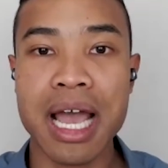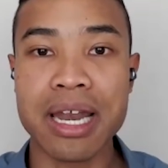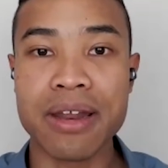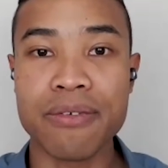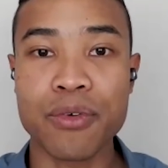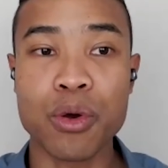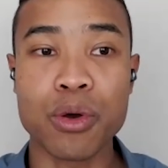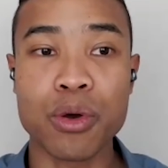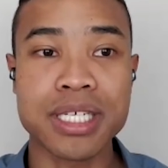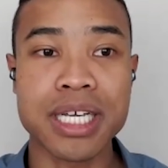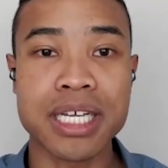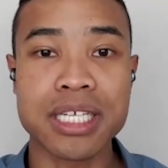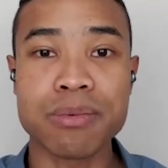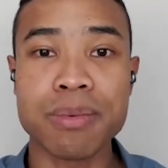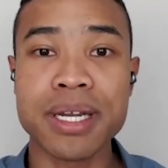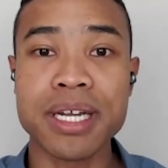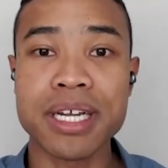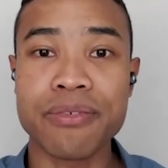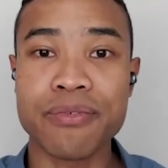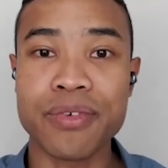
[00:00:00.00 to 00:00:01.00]
And of course, there's
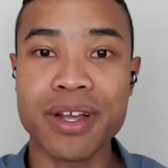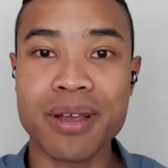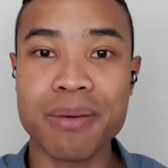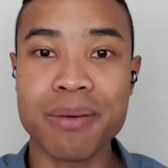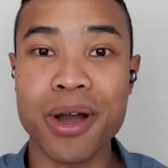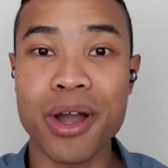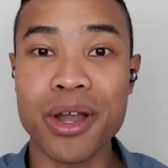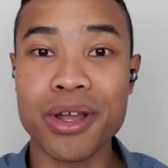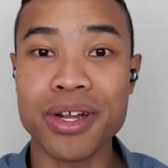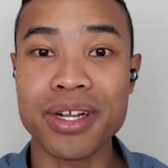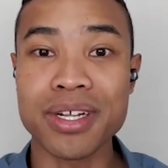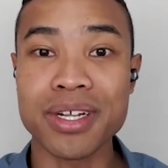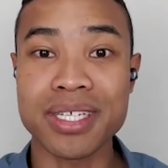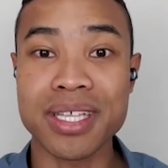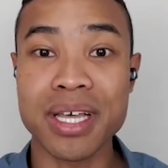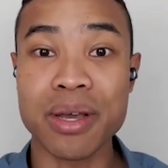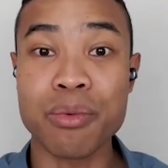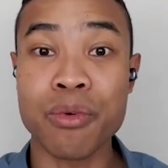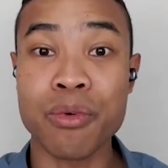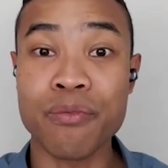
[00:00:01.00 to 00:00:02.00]
many different components
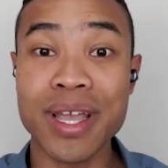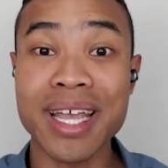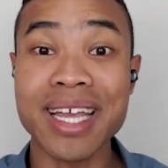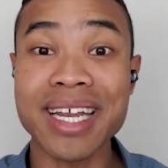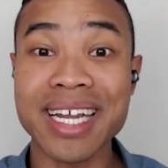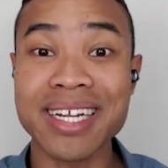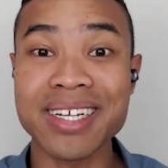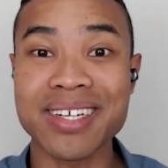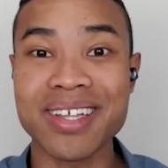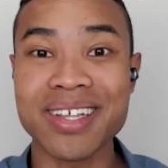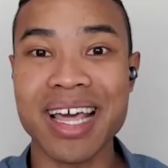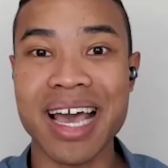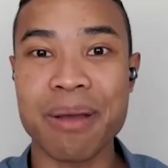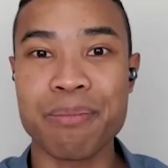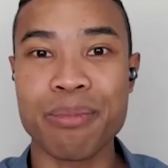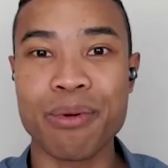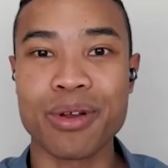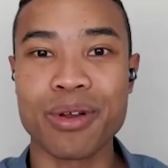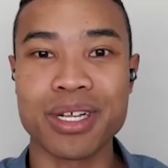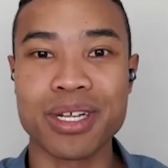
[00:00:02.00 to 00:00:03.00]
that will feed into that
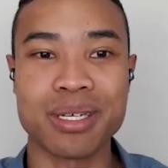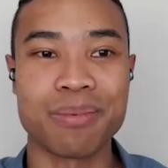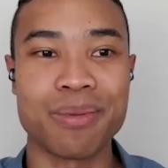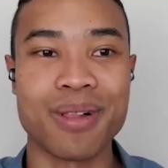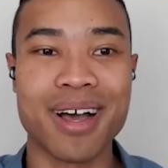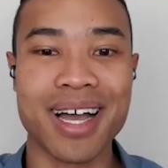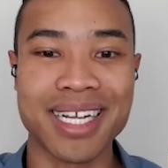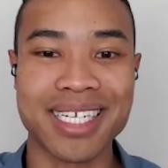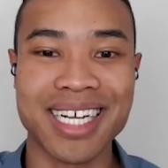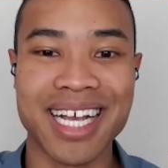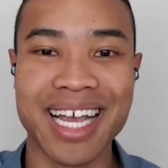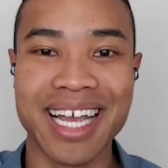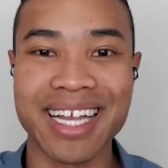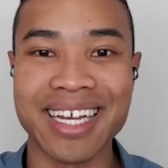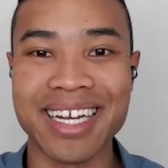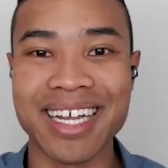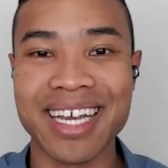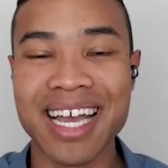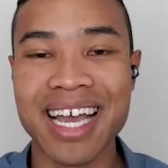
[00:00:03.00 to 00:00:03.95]
broader supply chain.